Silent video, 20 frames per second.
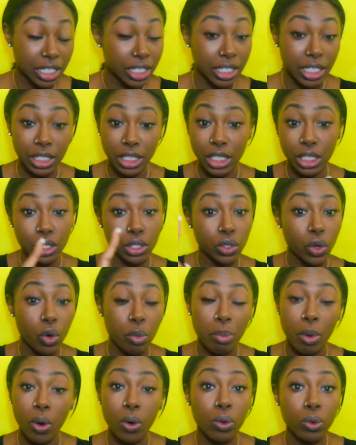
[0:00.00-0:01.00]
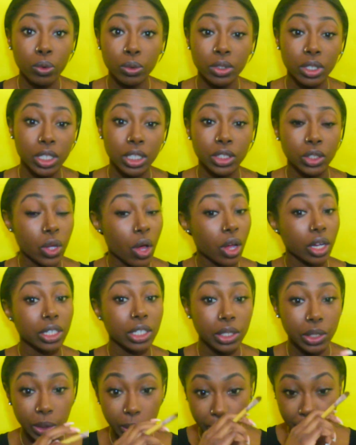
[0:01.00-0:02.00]
since he's so bold
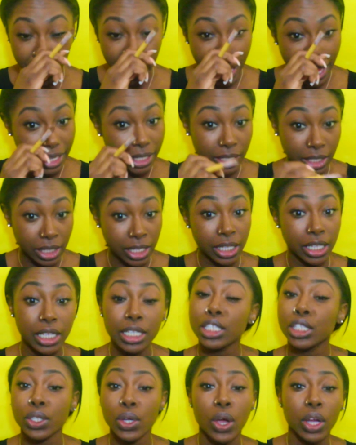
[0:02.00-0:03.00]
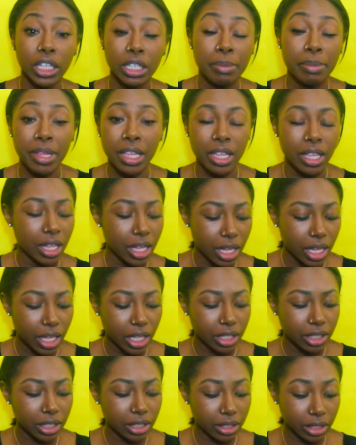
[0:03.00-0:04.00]
talking to you like he is talking to me,
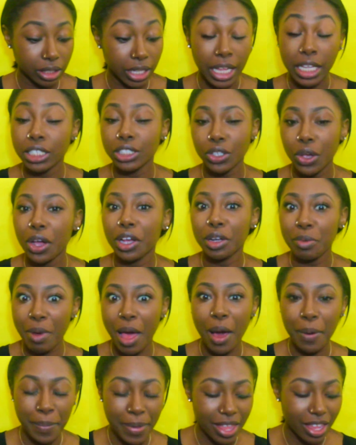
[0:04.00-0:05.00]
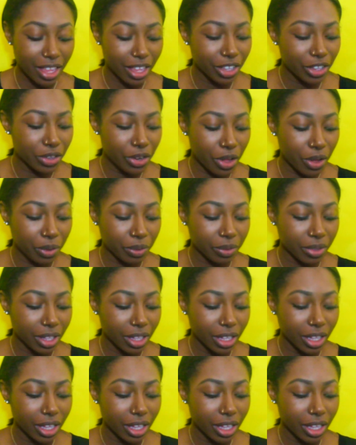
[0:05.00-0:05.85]
like talking about me, you know,